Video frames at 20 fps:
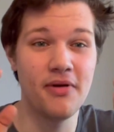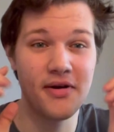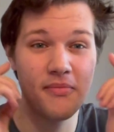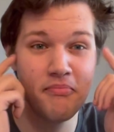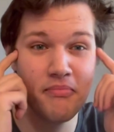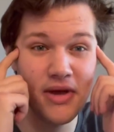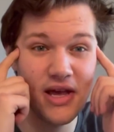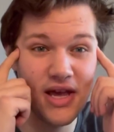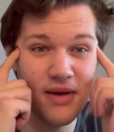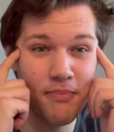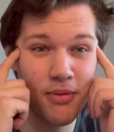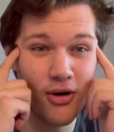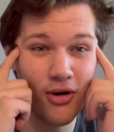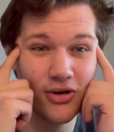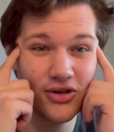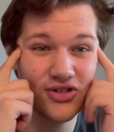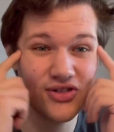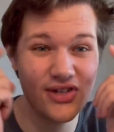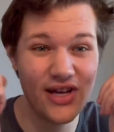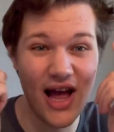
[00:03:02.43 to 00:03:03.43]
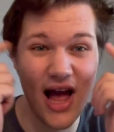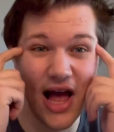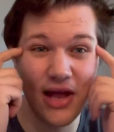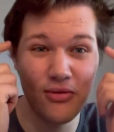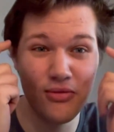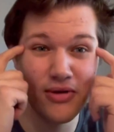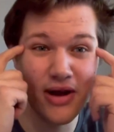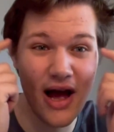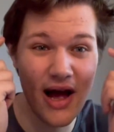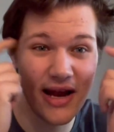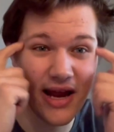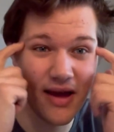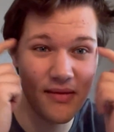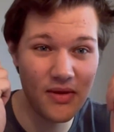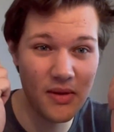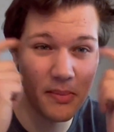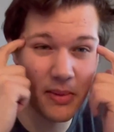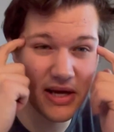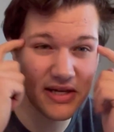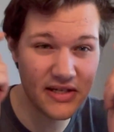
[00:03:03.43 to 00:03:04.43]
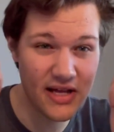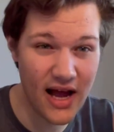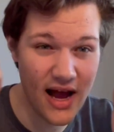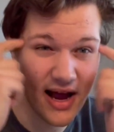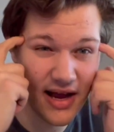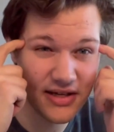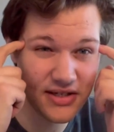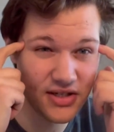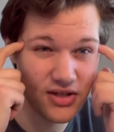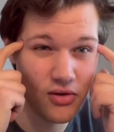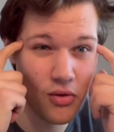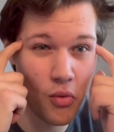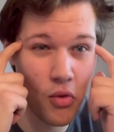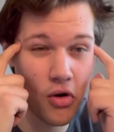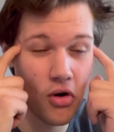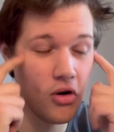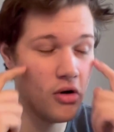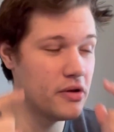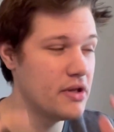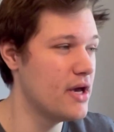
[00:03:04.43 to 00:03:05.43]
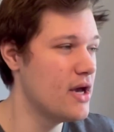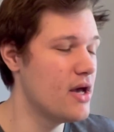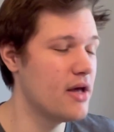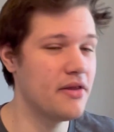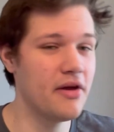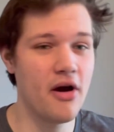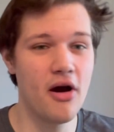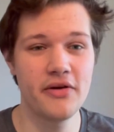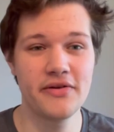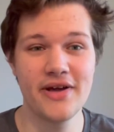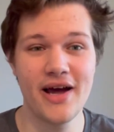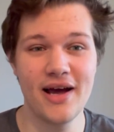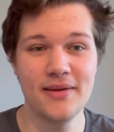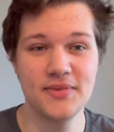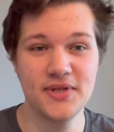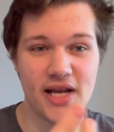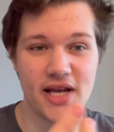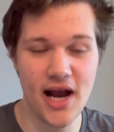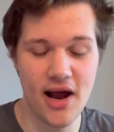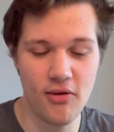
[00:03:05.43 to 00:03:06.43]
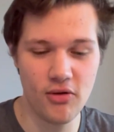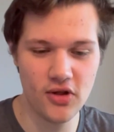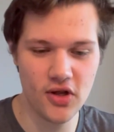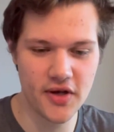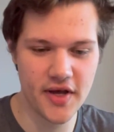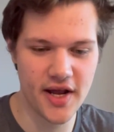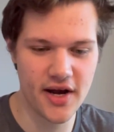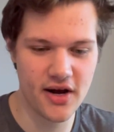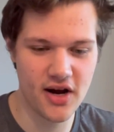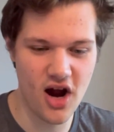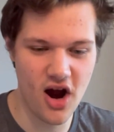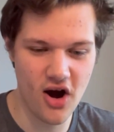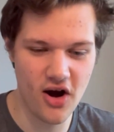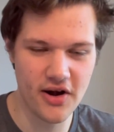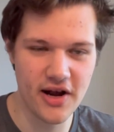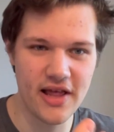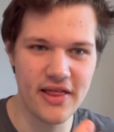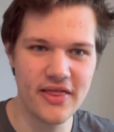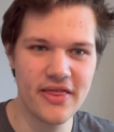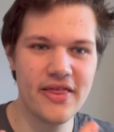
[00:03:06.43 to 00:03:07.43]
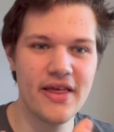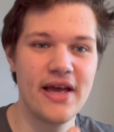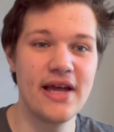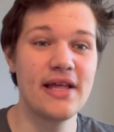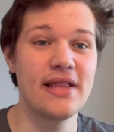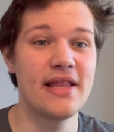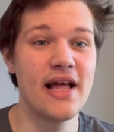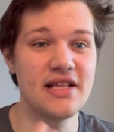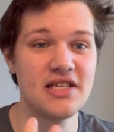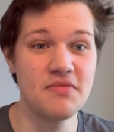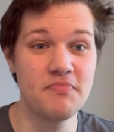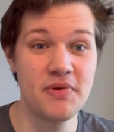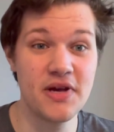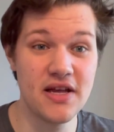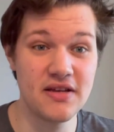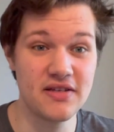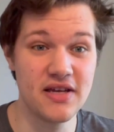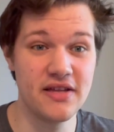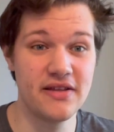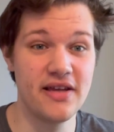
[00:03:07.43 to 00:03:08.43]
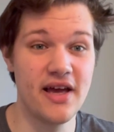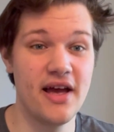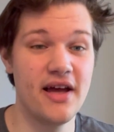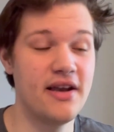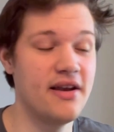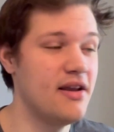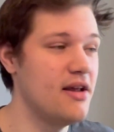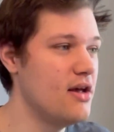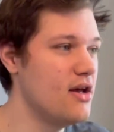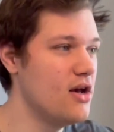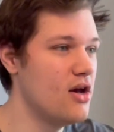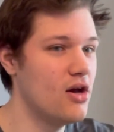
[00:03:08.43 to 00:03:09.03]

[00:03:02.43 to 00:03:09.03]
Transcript: But me personally, I do not have the best eyes in the world. There are times that I will look at a card and think that's a PSA 10.